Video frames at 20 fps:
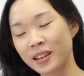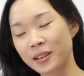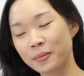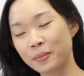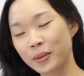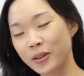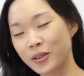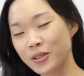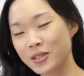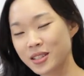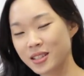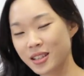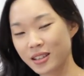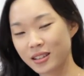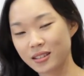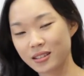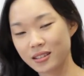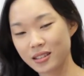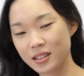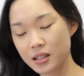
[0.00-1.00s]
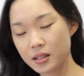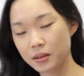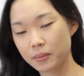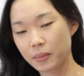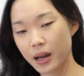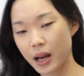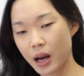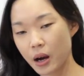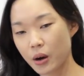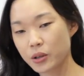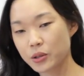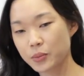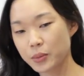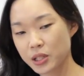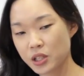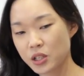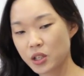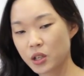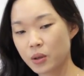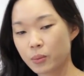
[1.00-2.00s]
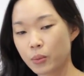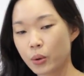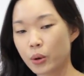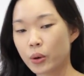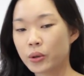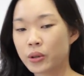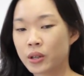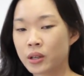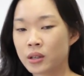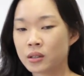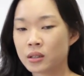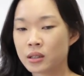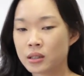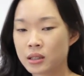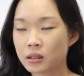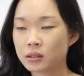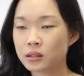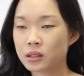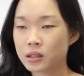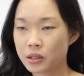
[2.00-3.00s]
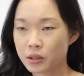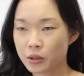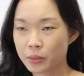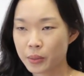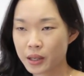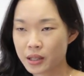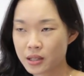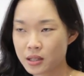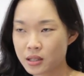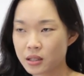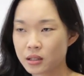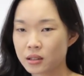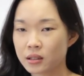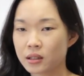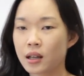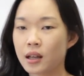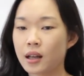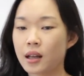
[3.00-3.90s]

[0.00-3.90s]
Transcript: because as I did my housemanship both in adult internal medicine